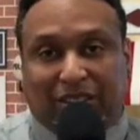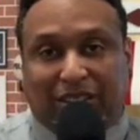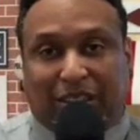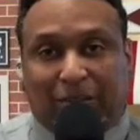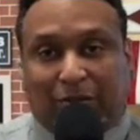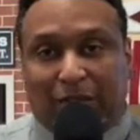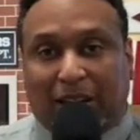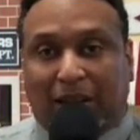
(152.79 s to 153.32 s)

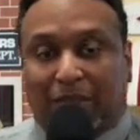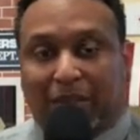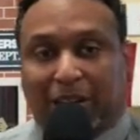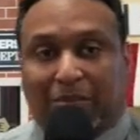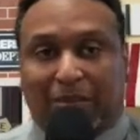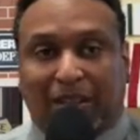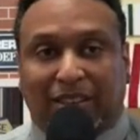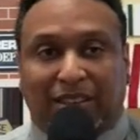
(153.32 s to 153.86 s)
And what I mean
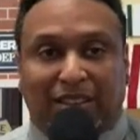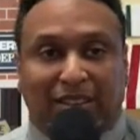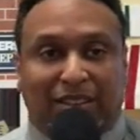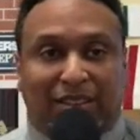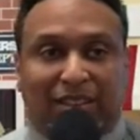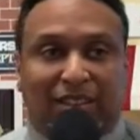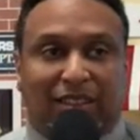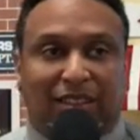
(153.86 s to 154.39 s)
by
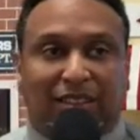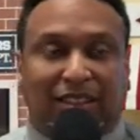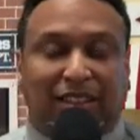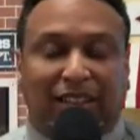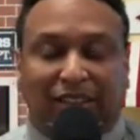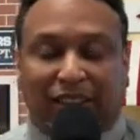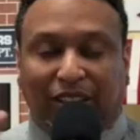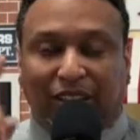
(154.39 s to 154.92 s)
this,
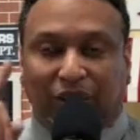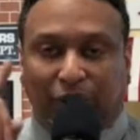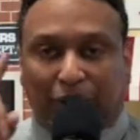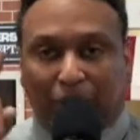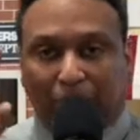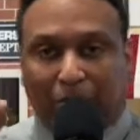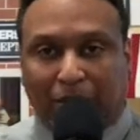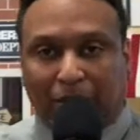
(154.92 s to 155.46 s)
you
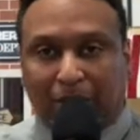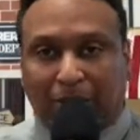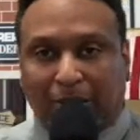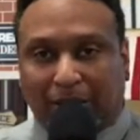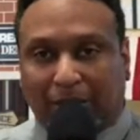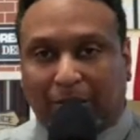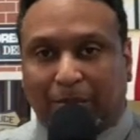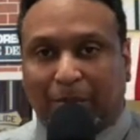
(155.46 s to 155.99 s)
can bump
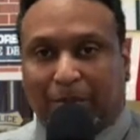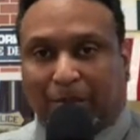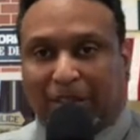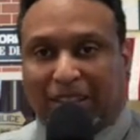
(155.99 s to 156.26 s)
up